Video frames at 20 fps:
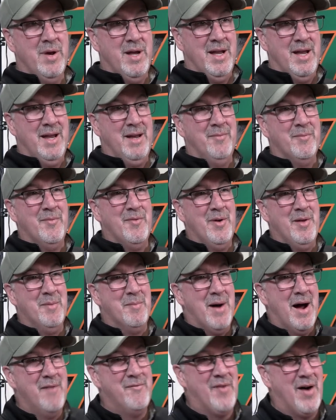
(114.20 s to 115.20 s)
with,
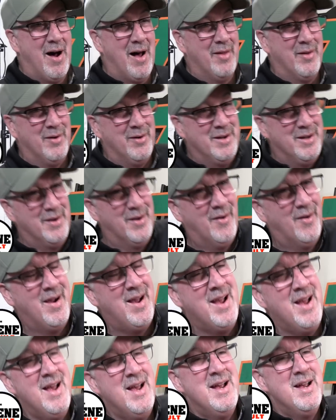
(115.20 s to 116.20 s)
my father, you know.
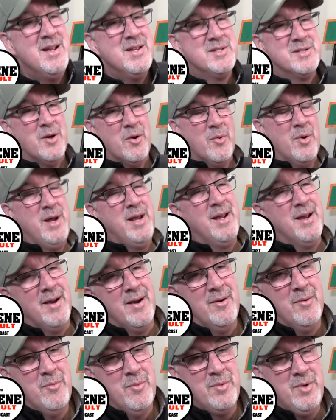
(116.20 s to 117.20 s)
So we,
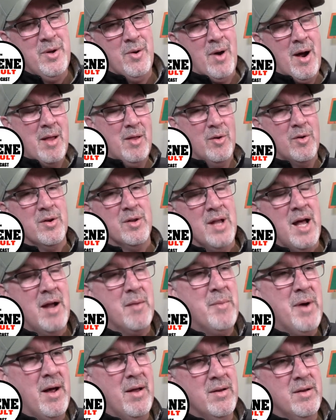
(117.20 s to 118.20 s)
uh, you know, I learned a
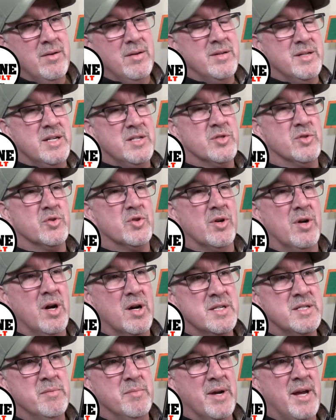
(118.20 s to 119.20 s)
lot about diesel
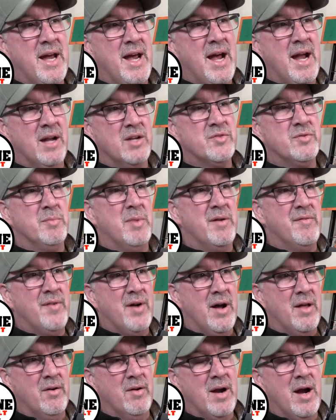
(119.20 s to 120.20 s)
trucks and mechanics from my
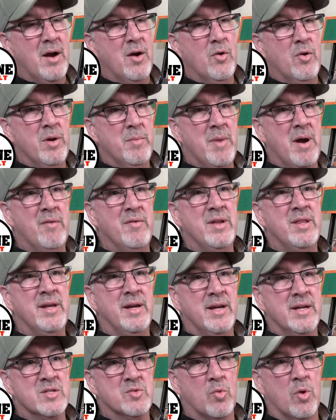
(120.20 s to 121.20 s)
father. I owe him
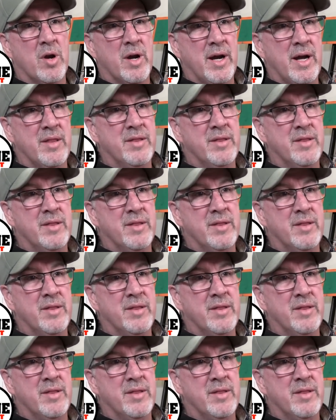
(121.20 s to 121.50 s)
everything. His work